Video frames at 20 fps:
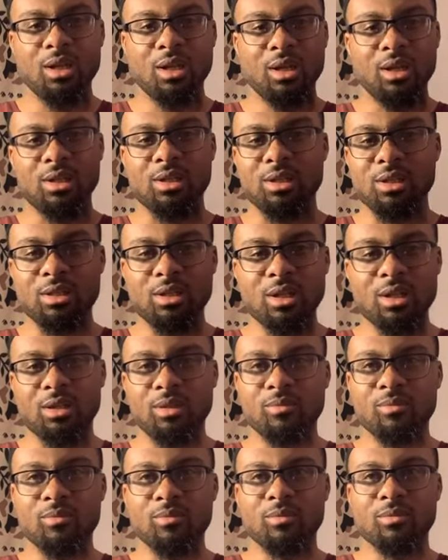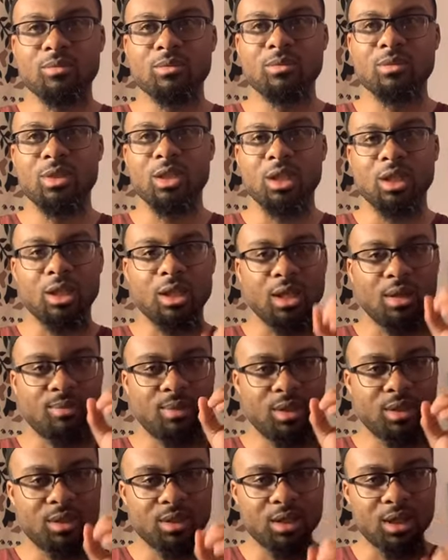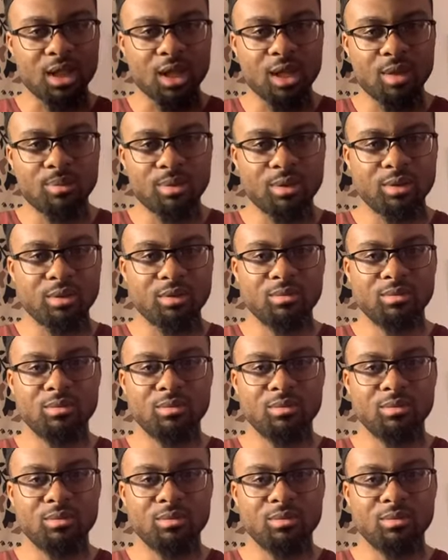as he said. The calamity is going to happen.